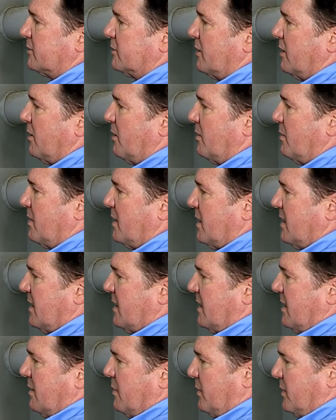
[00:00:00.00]
So
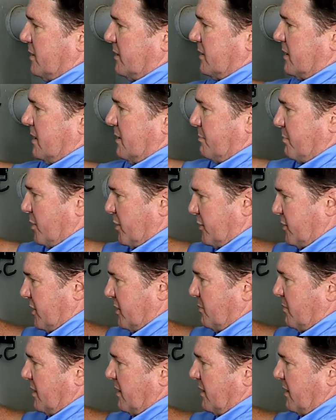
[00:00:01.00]
we're just gonna push in